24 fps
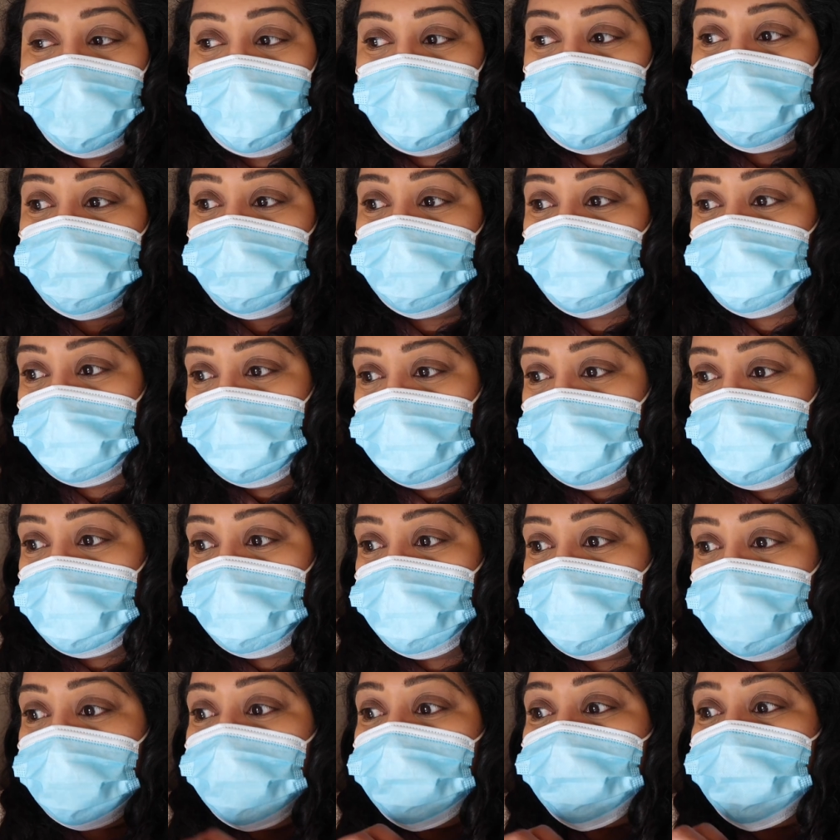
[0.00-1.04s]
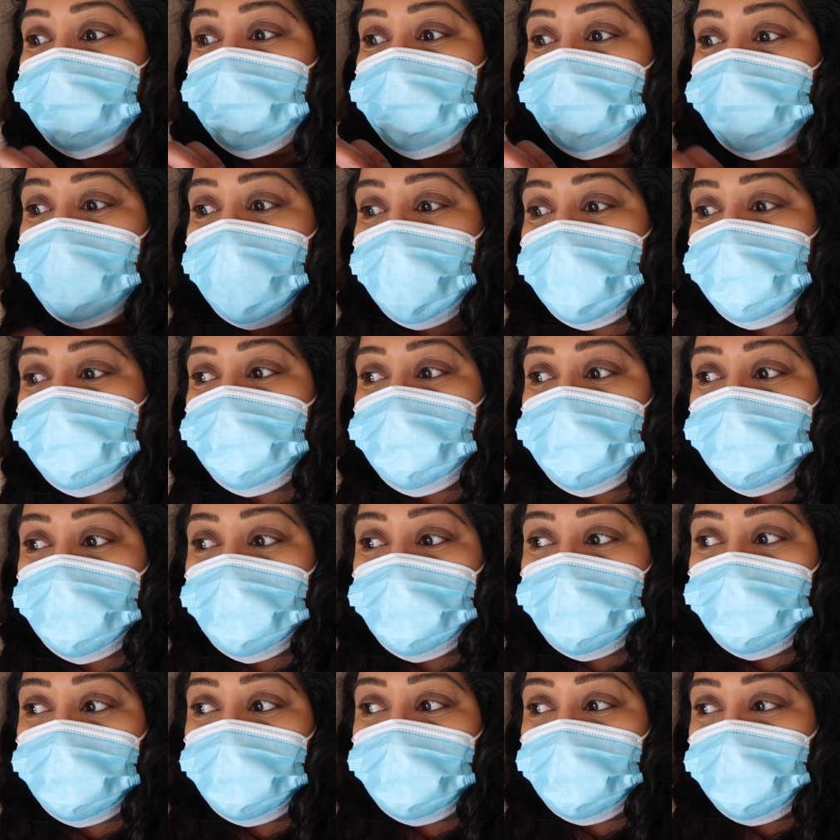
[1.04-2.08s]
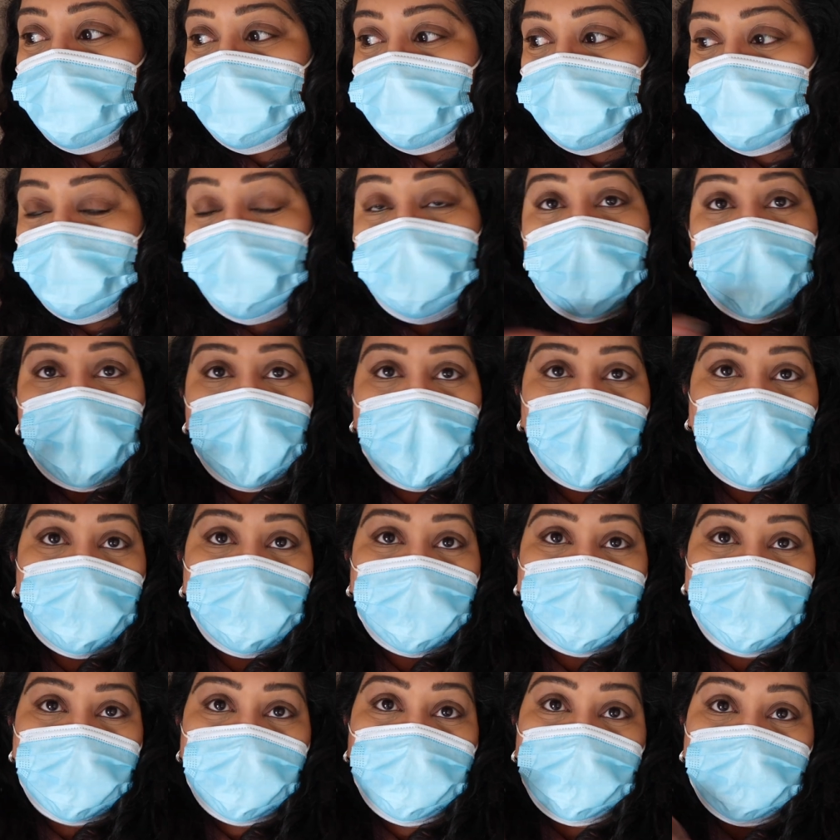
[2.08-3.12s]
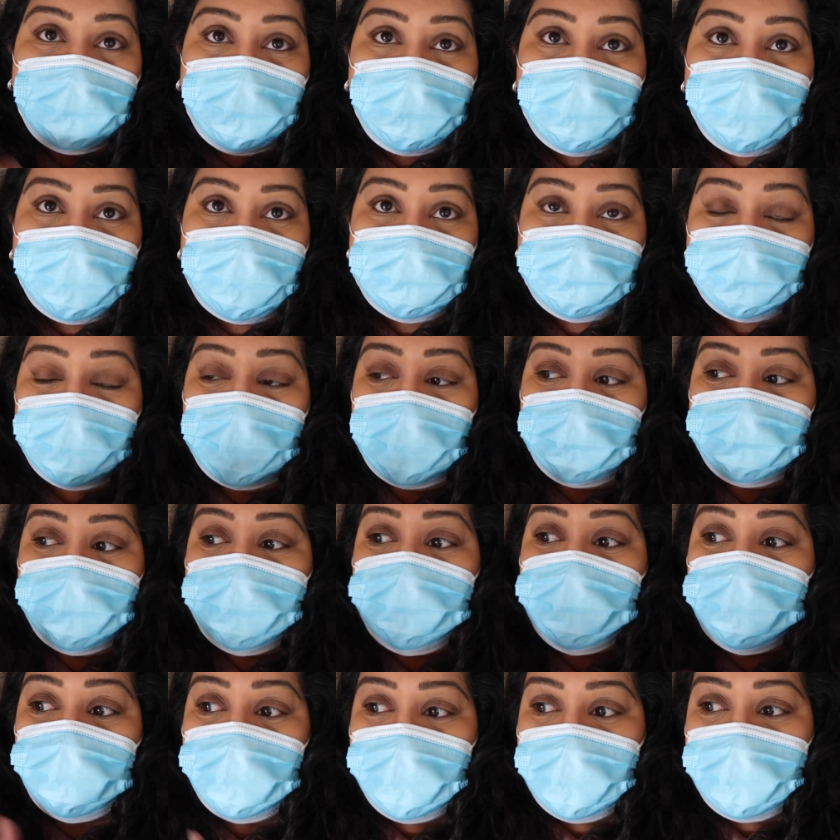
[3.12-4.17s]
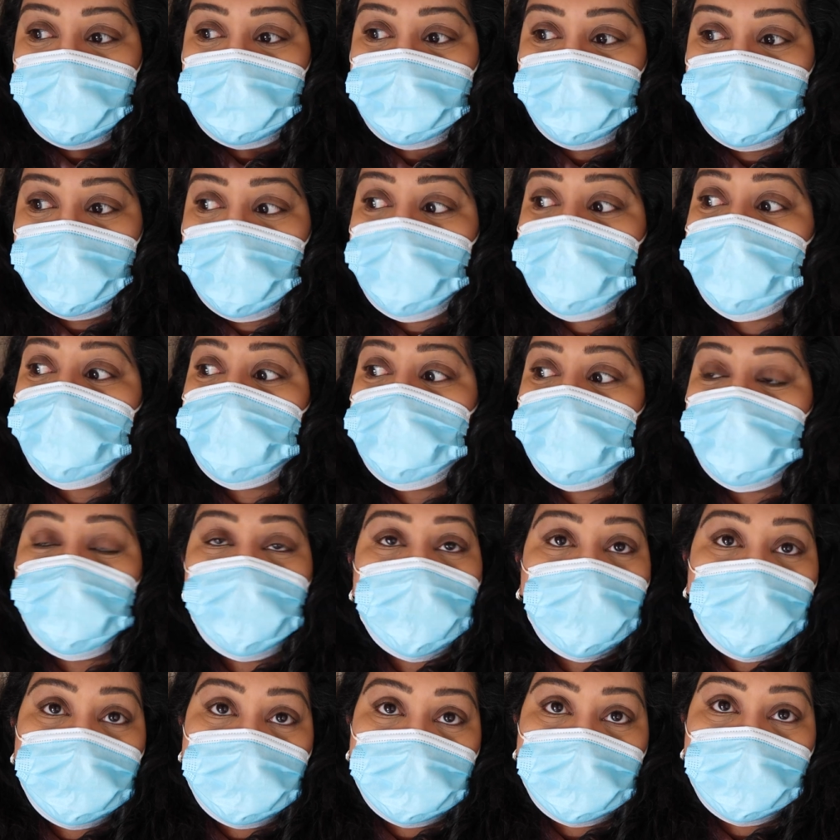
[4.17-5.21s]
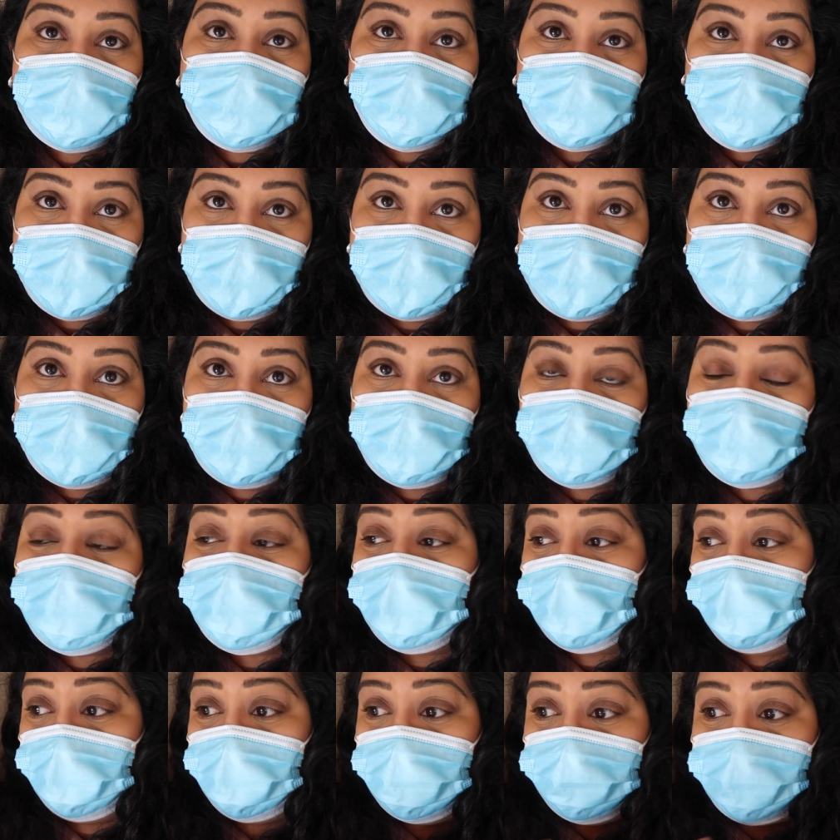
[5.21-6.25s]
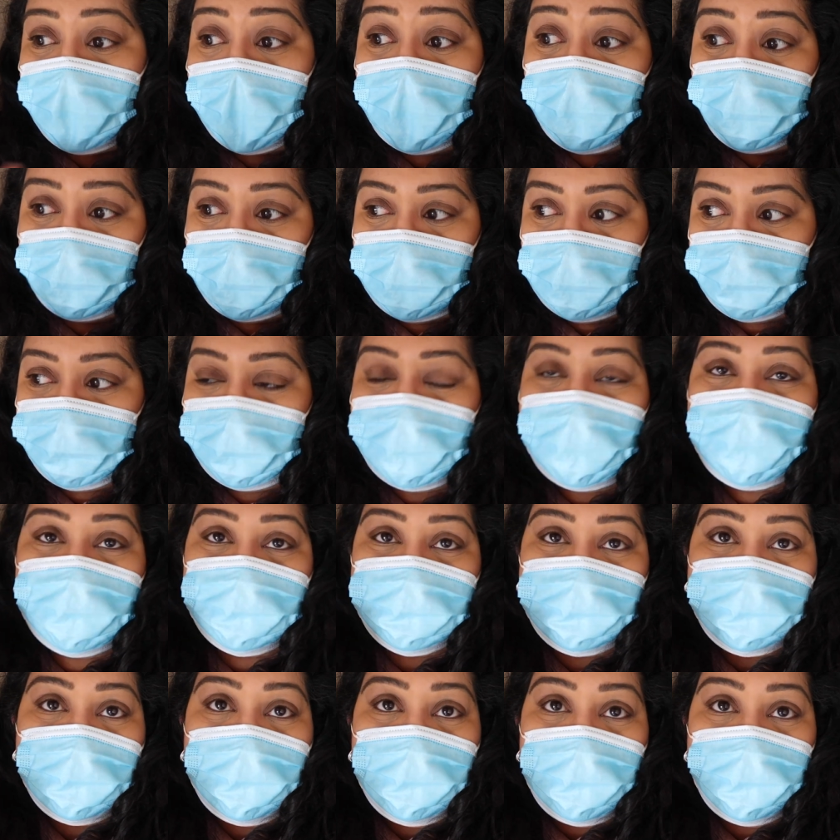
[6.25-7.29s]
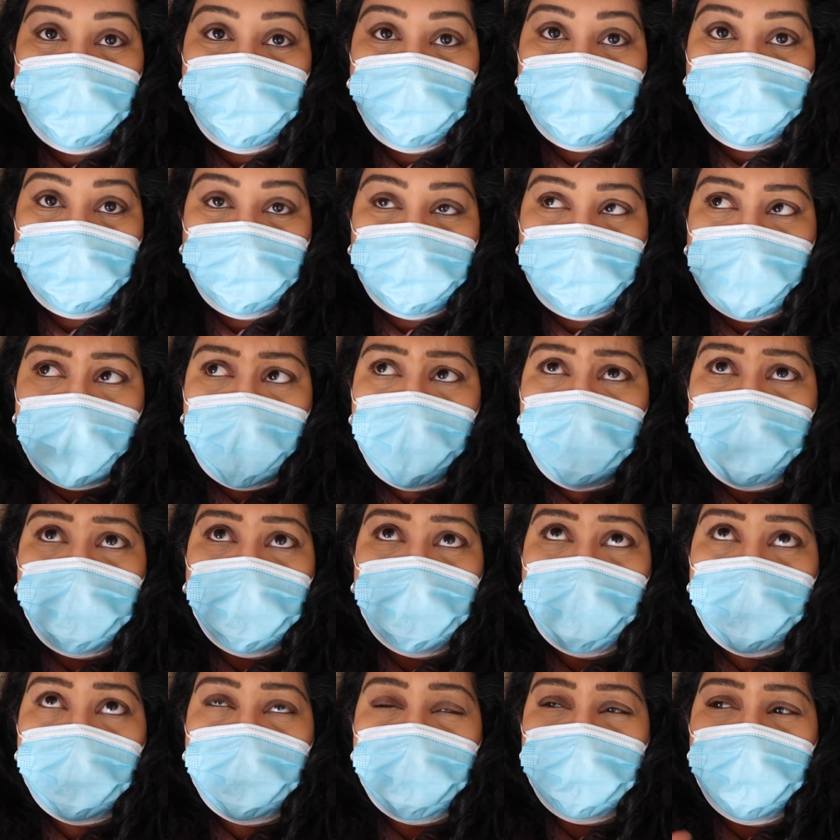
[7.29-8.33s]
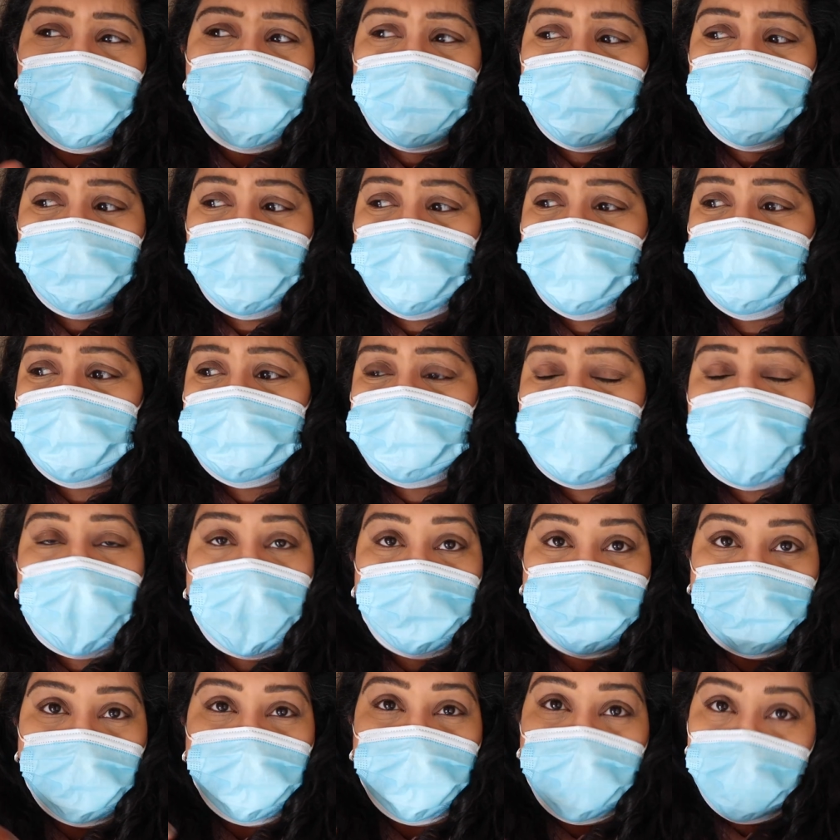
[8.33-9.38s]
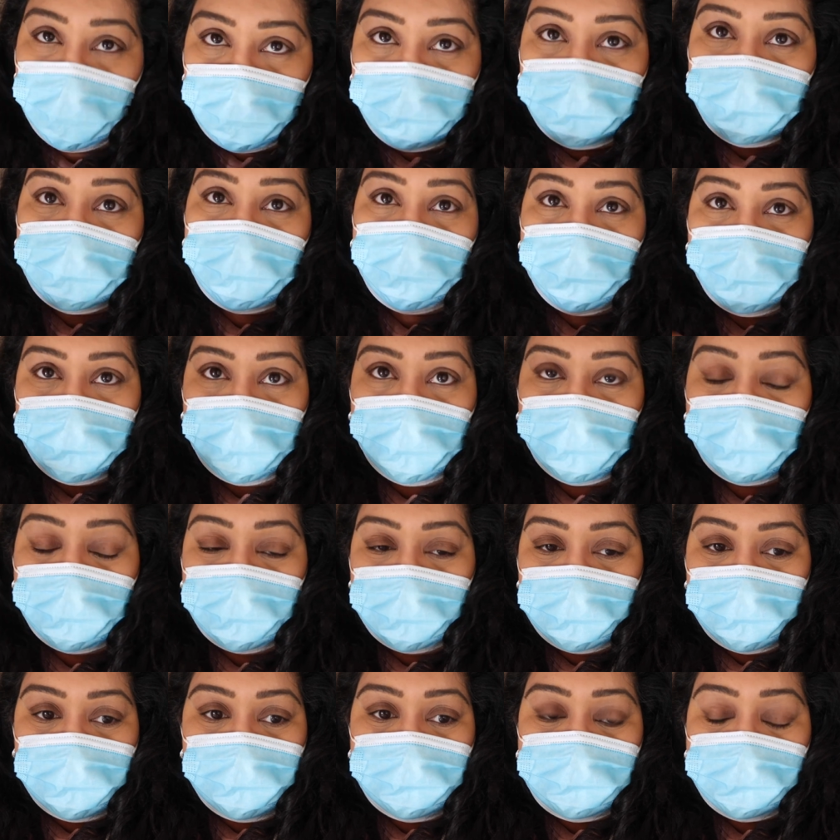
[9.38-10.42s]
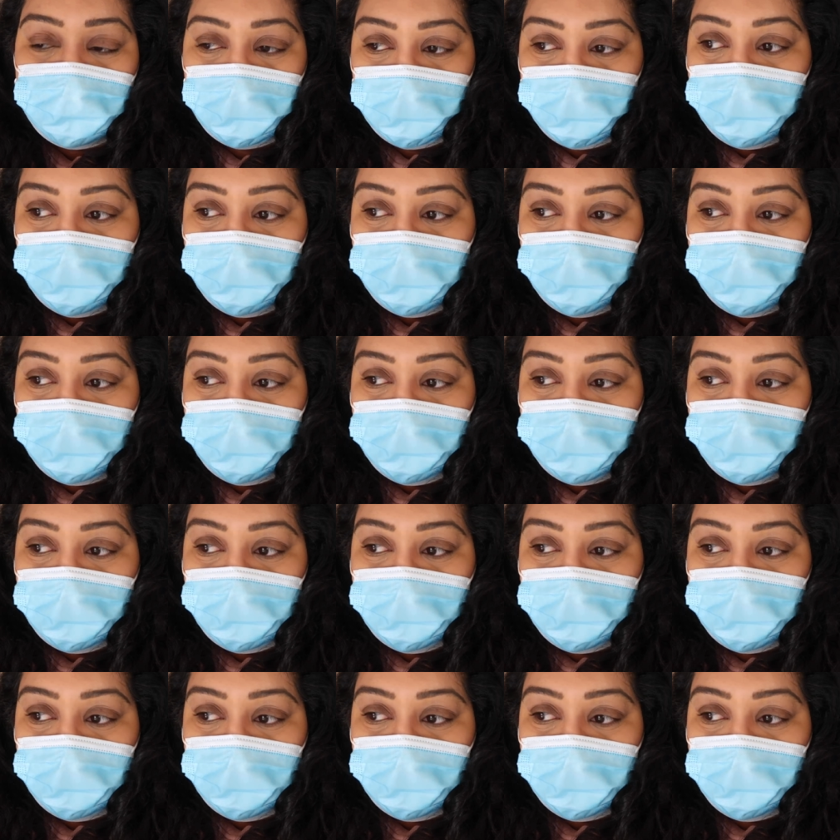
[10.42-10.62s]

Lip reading: week to week because it depends on how many guys, like how many tradespeople the builder can bring in that week, because they don't, like, I don't think builders have like permanent employees.